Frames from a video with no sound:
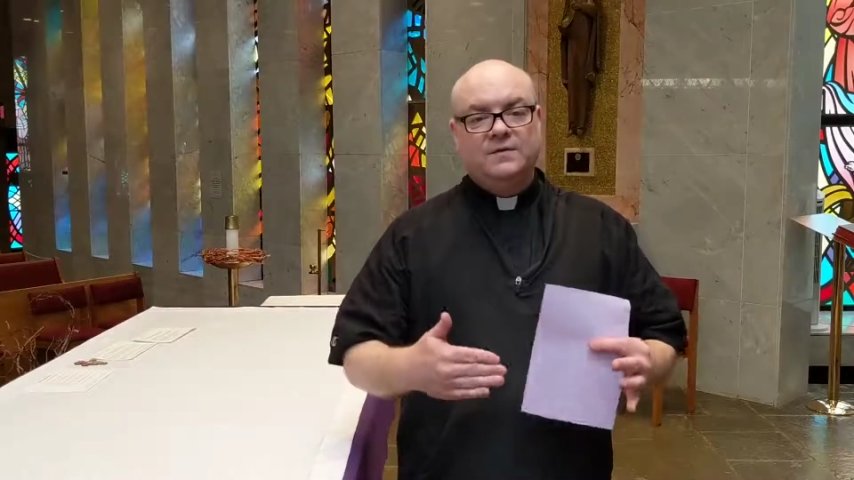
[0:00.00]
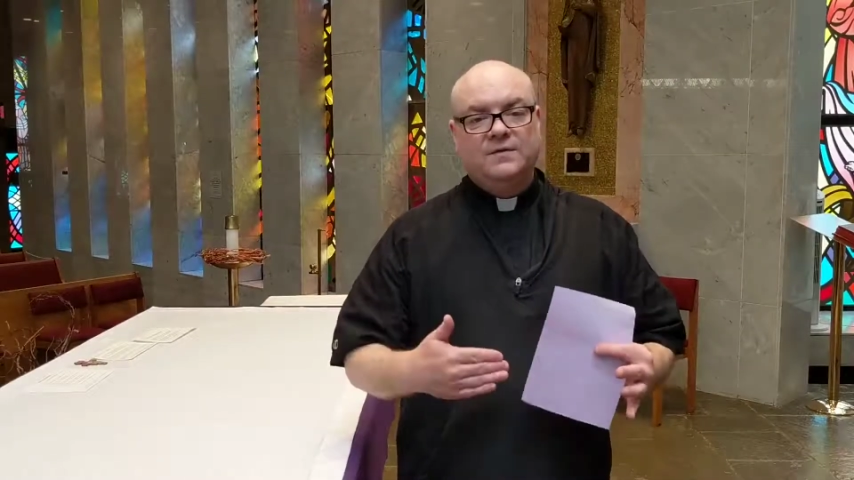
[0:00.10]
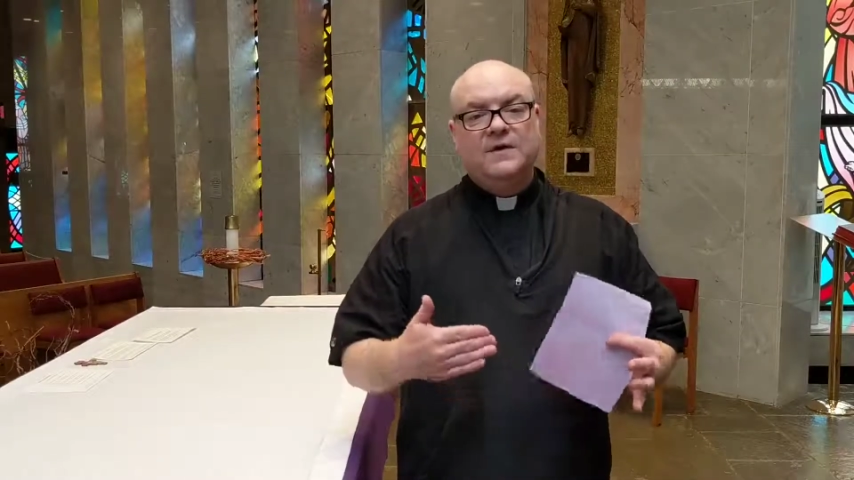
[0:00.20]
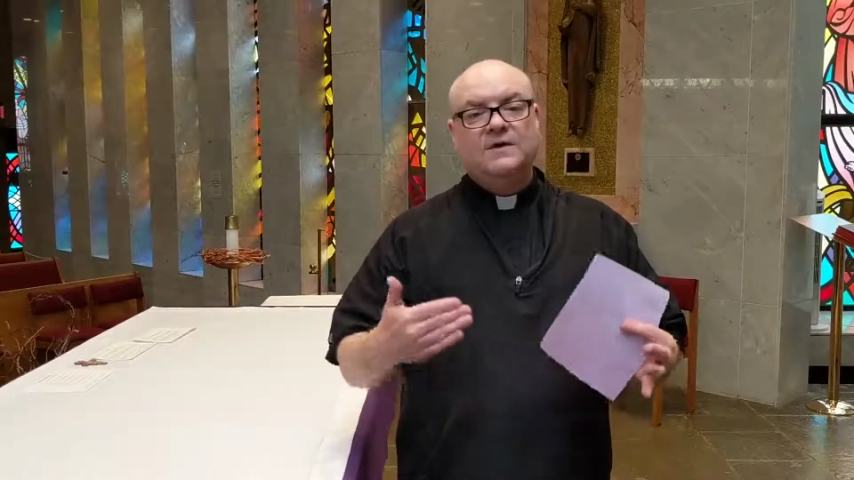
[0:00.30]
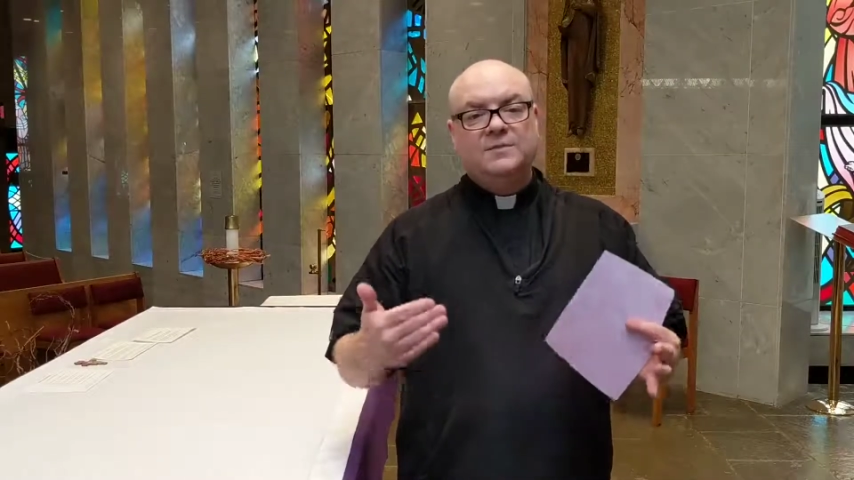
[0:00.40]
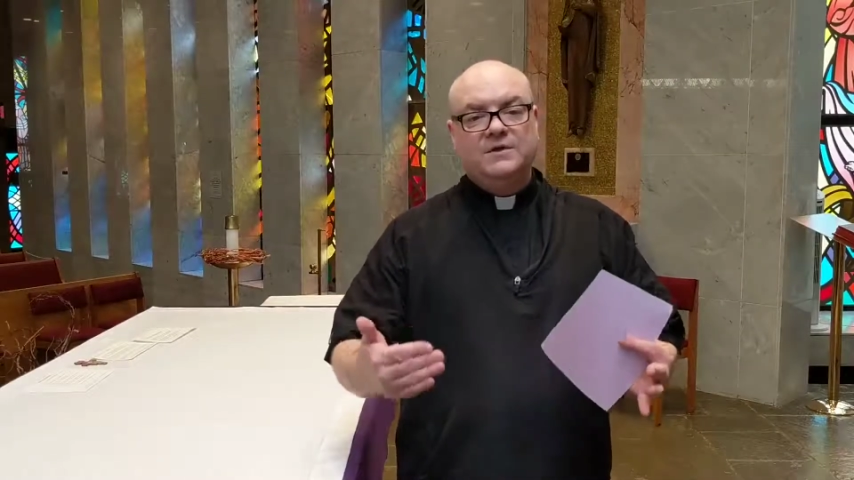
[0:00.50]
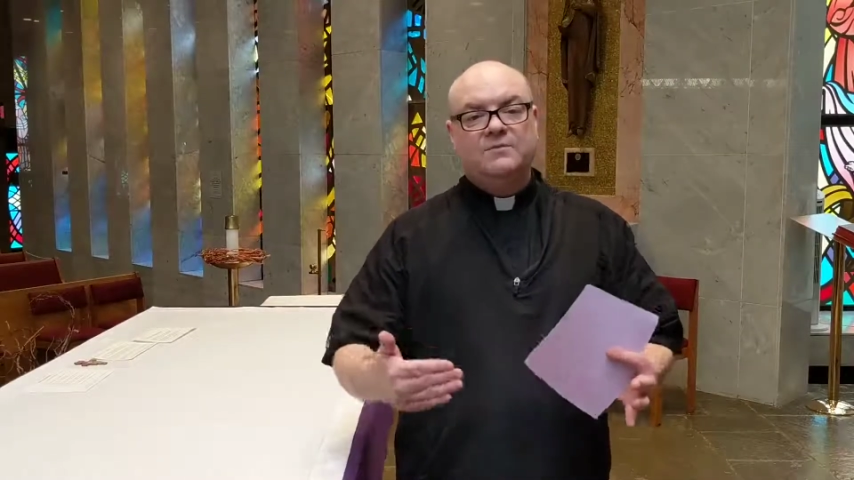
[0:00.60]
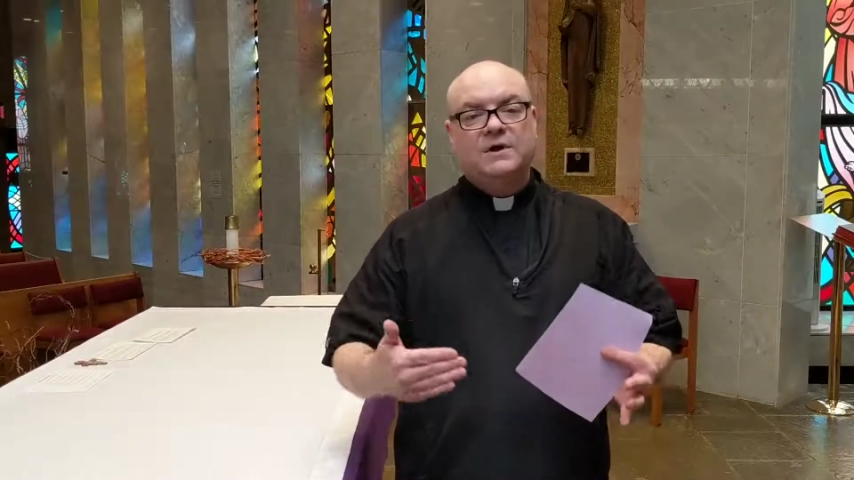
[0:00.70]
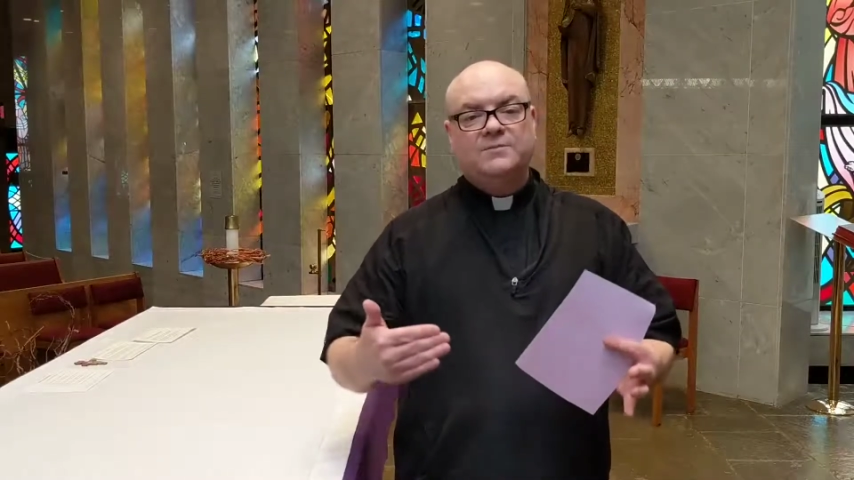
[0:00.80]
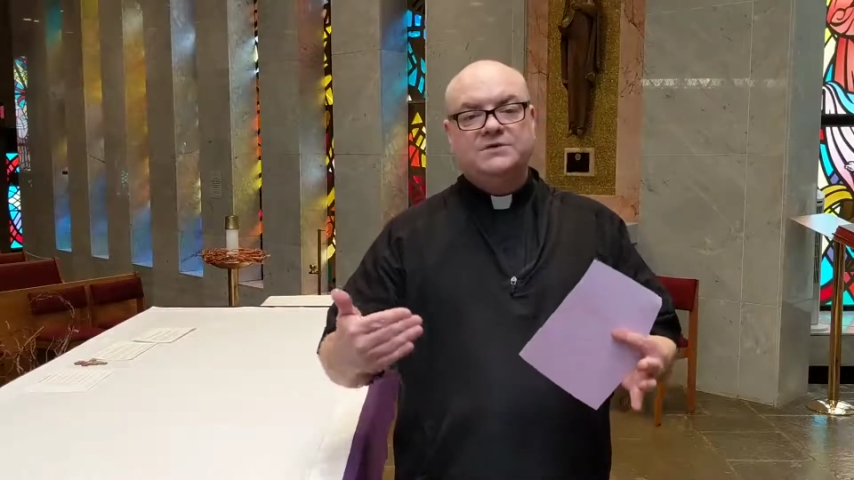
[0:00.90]
They were there to be the
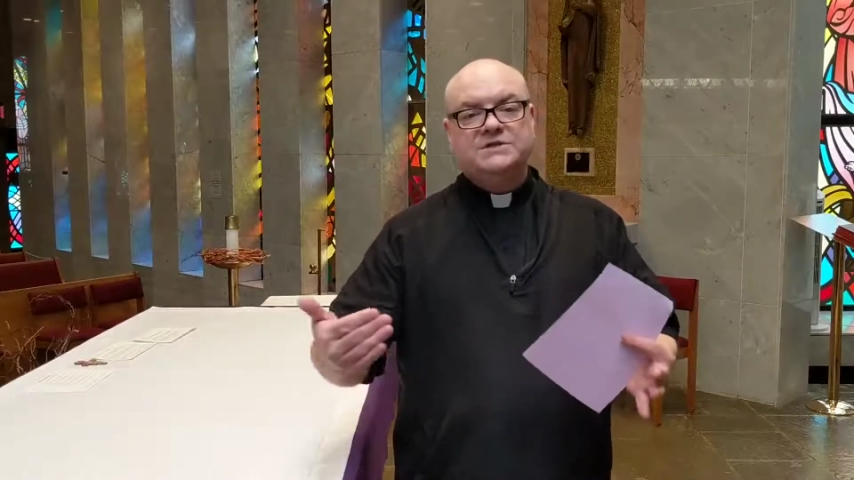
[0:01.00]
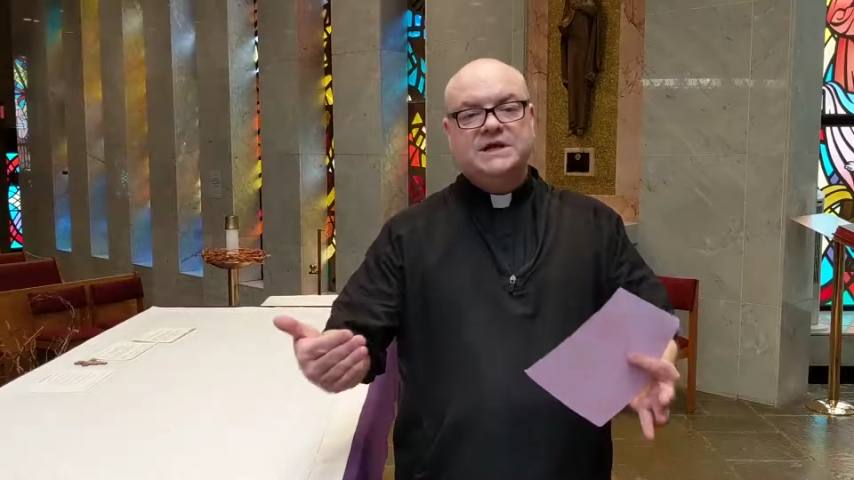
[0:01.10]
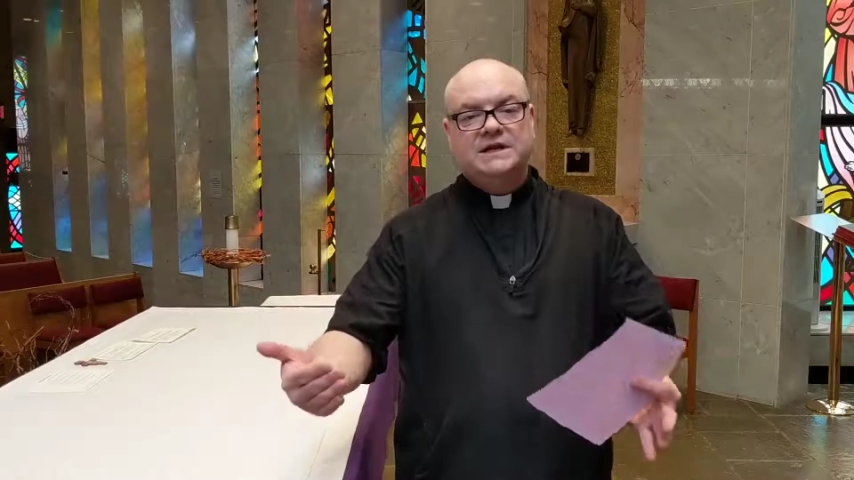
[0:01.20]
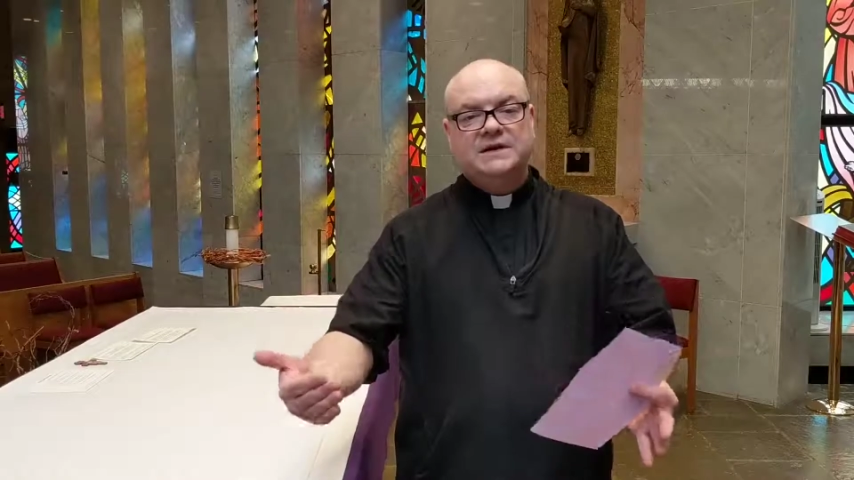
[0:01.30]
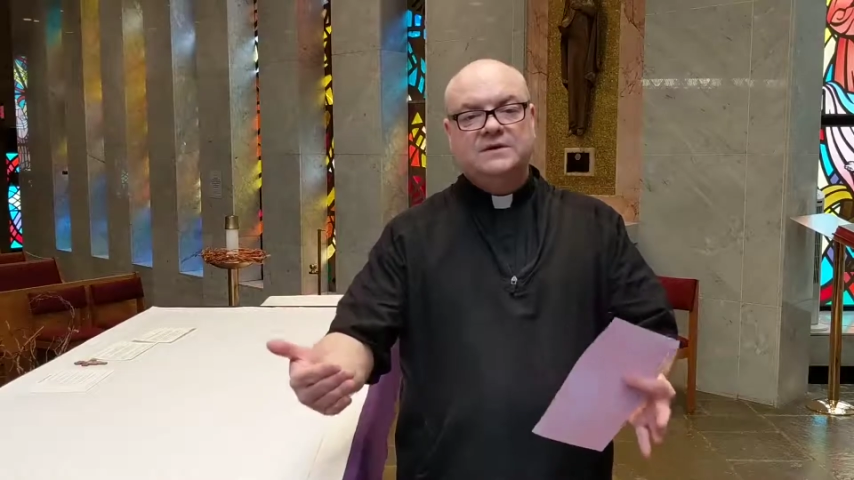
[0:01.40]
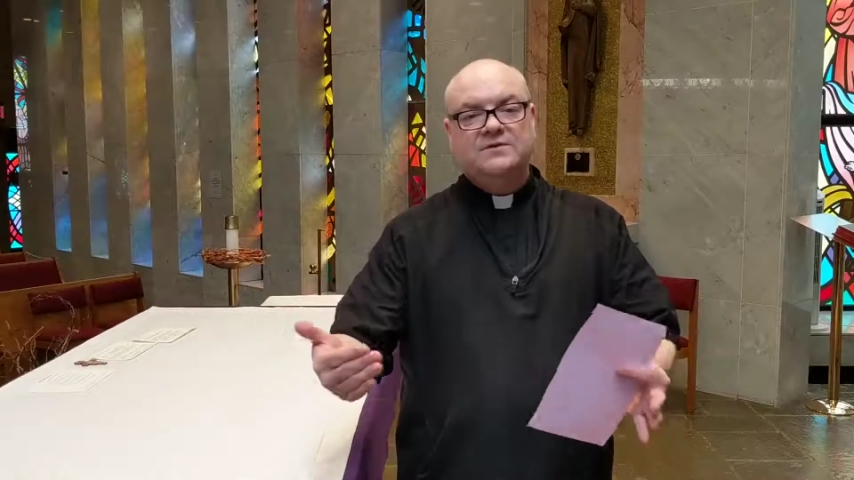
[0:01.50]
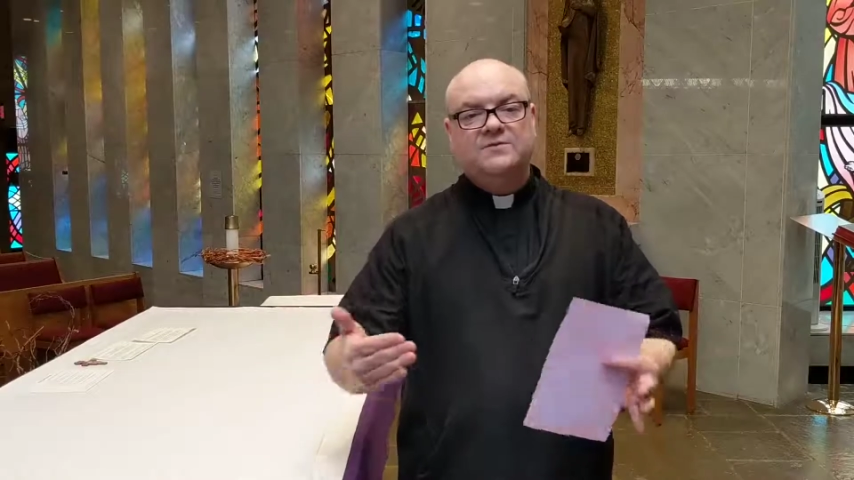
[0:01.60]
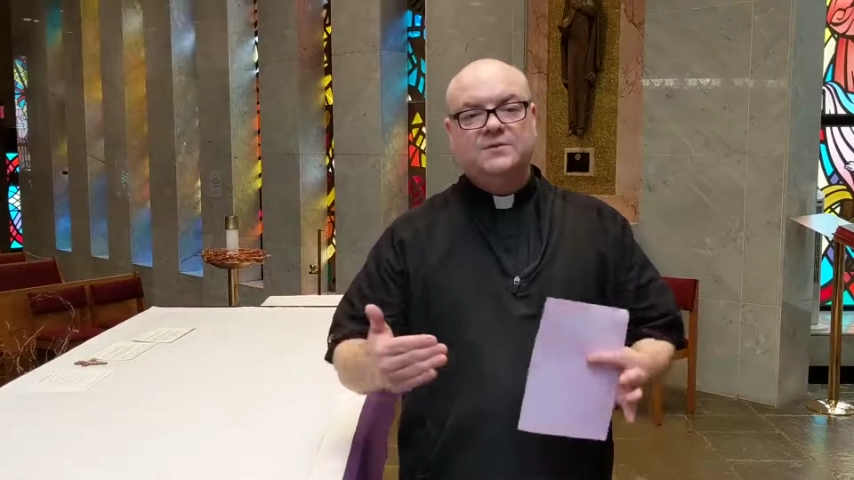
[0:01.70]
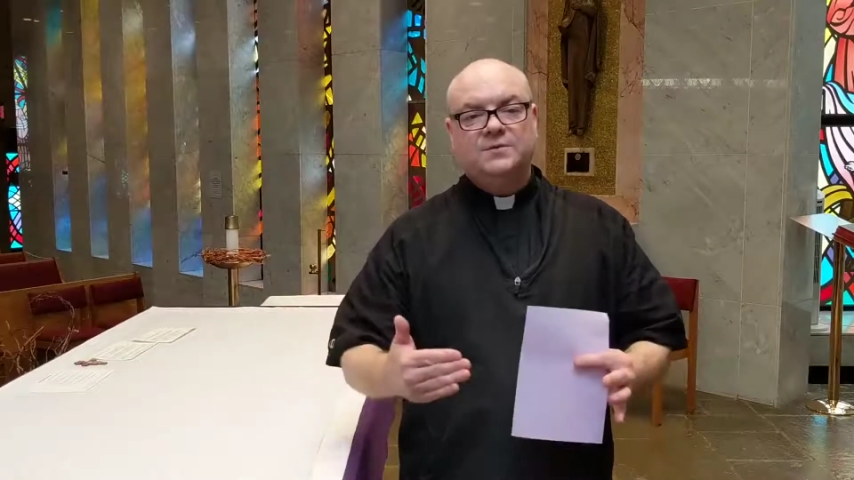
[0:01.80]
representative